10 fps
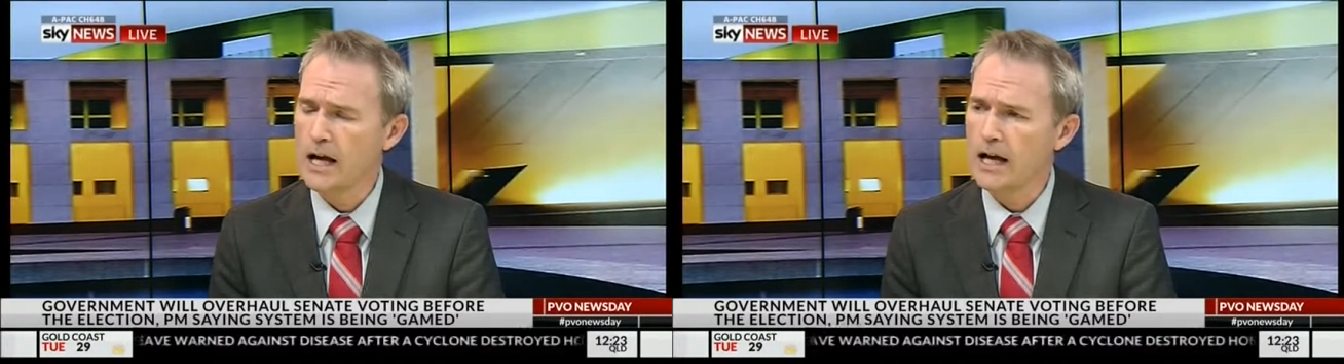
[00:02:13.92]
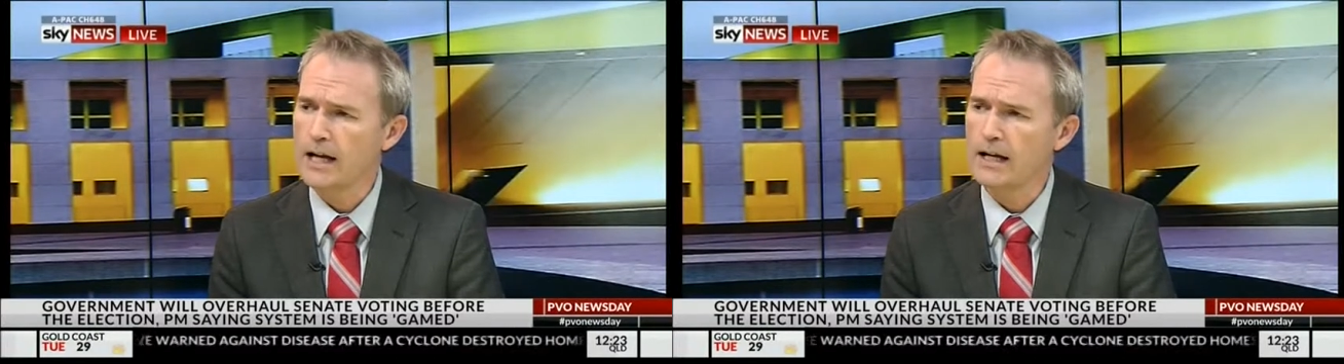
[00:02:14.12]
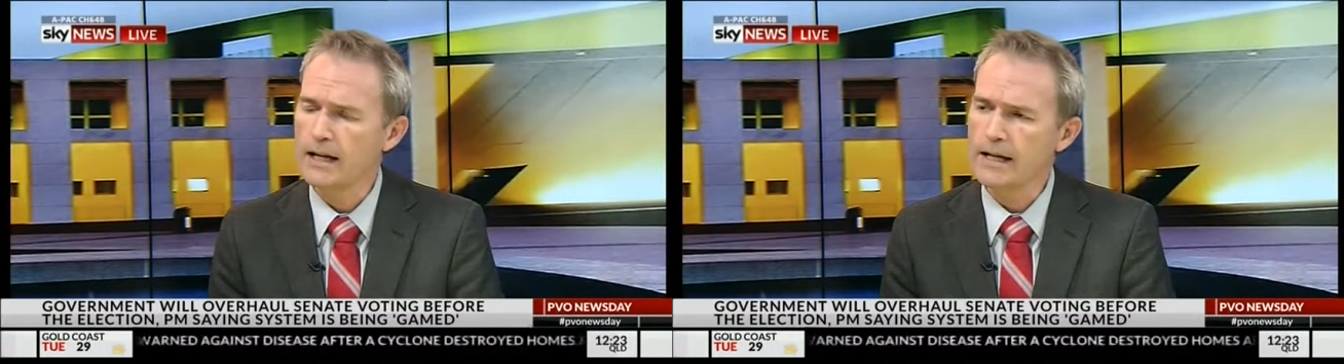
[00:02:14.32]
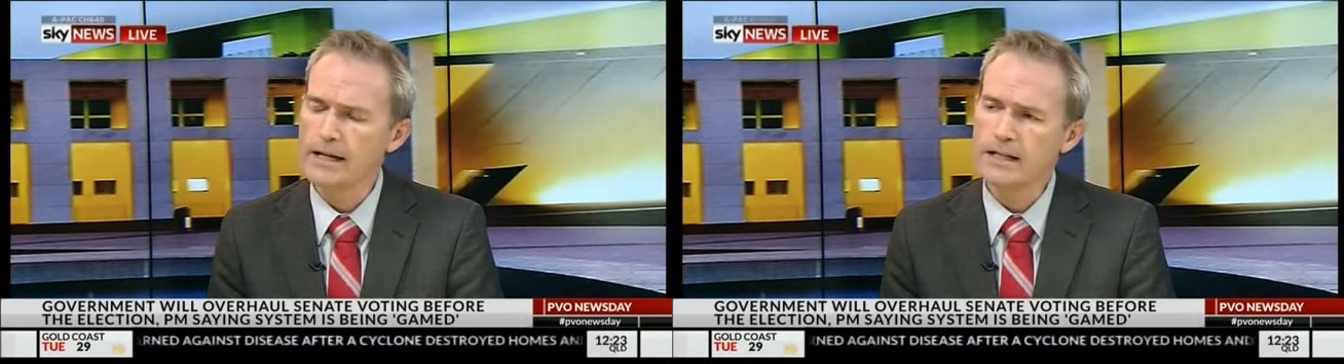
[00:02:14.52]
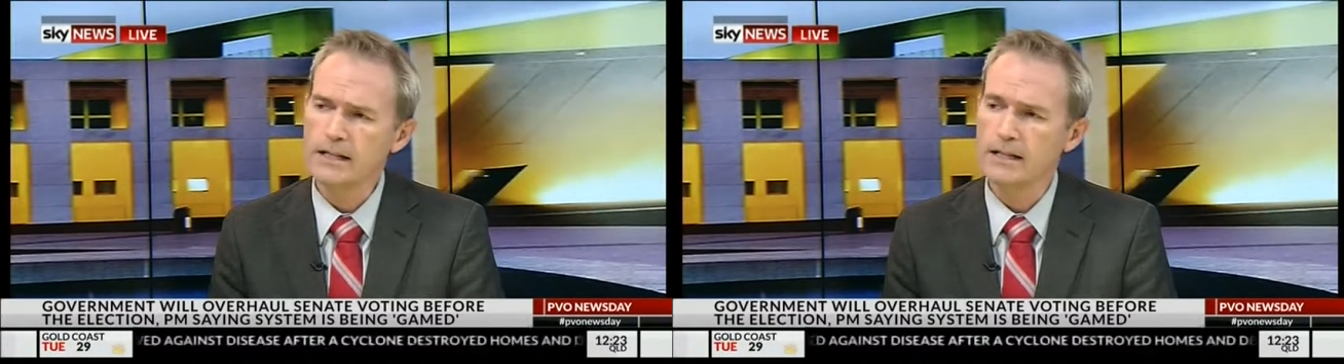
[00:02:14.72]

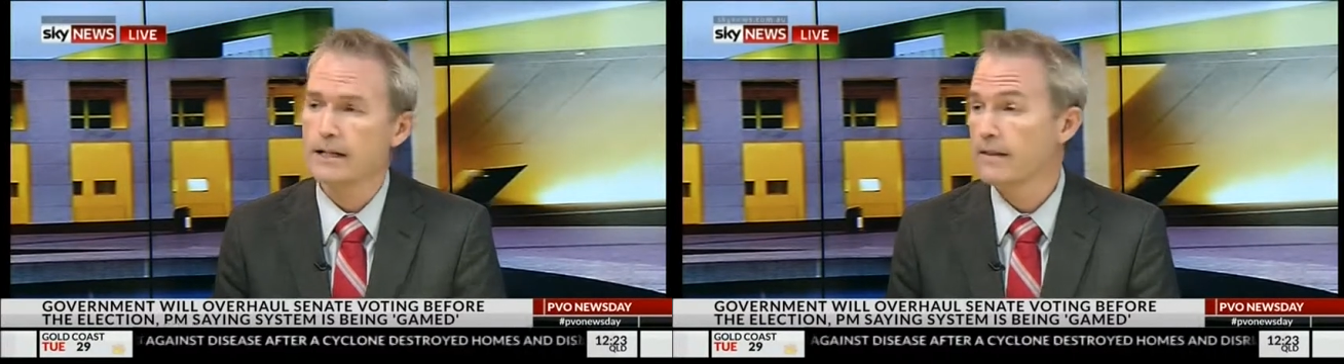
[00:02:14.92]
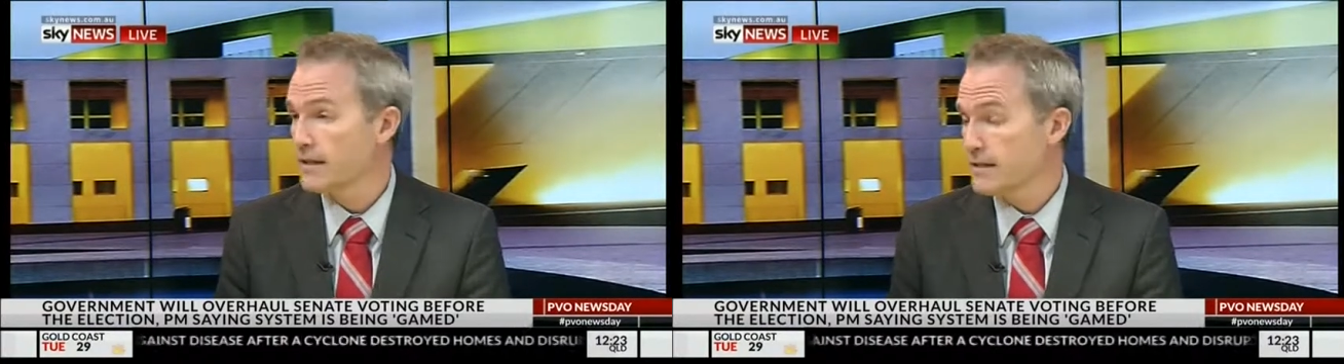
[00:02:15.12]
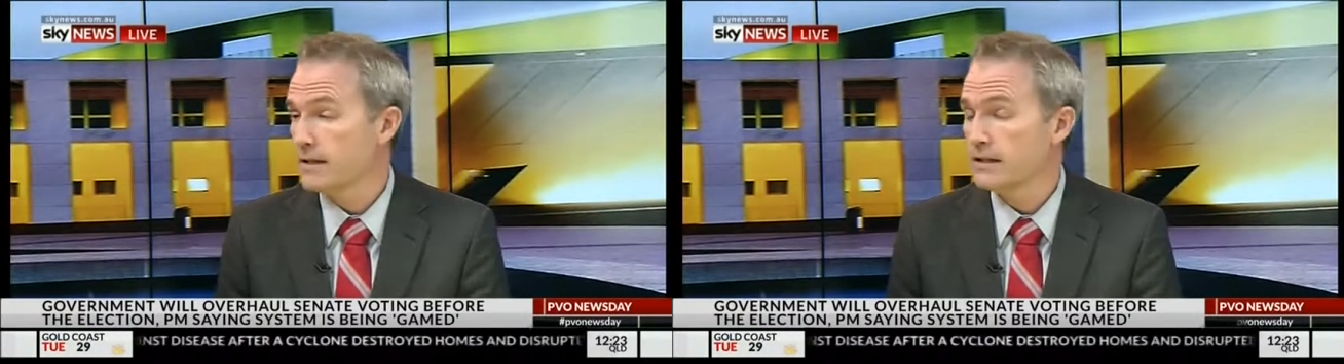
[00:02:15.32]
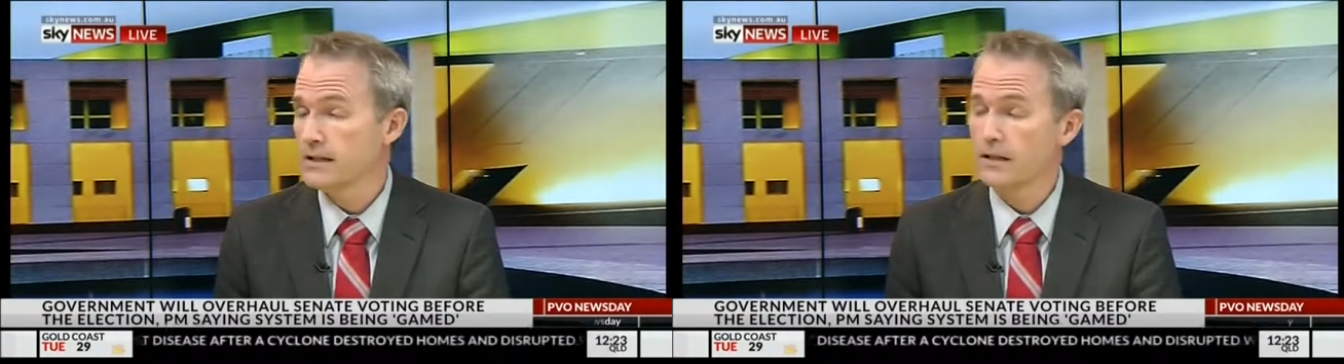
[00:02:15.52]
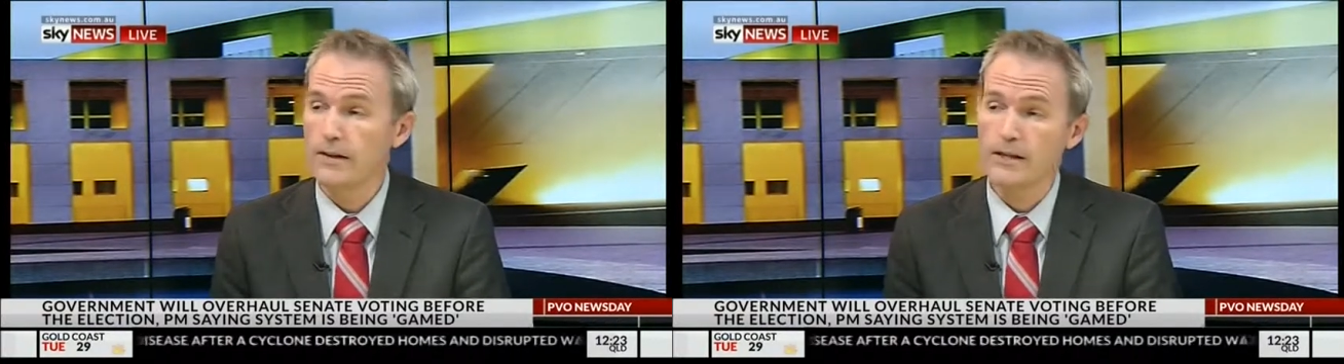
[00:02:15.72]
and that's
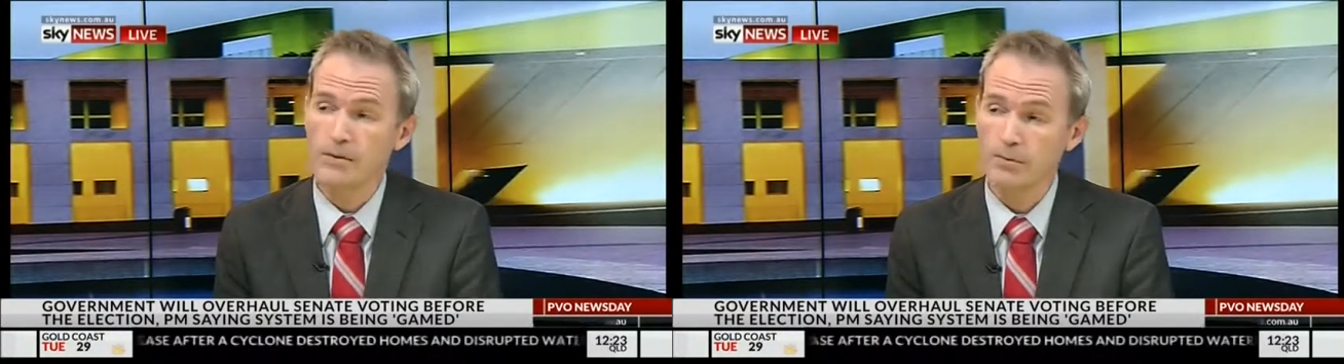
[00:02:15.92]
the